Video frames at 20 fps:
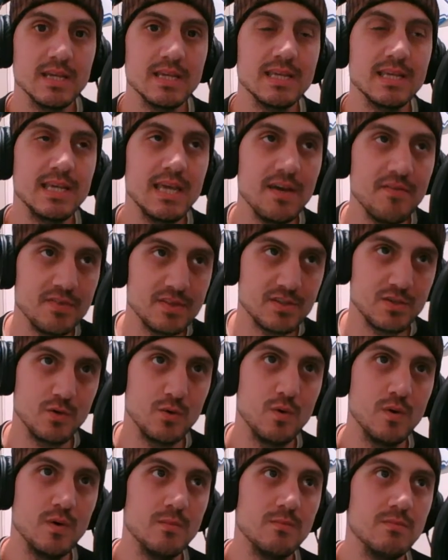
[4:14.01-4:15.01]
Give it to
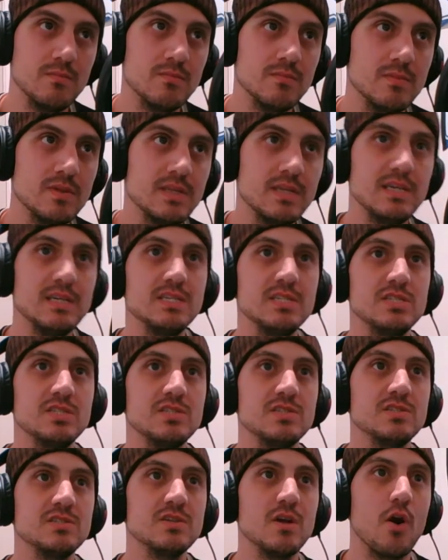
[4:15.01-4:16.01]
him.
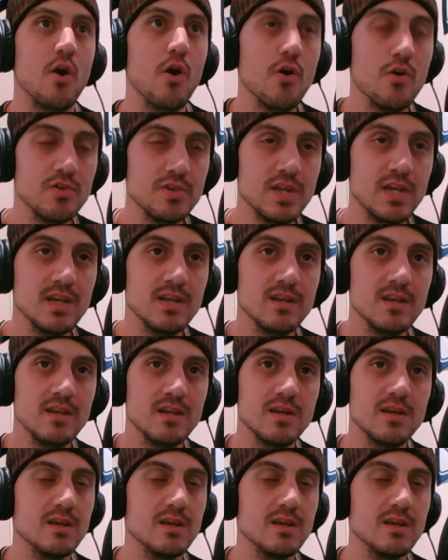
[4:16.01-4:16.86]
He's earned it.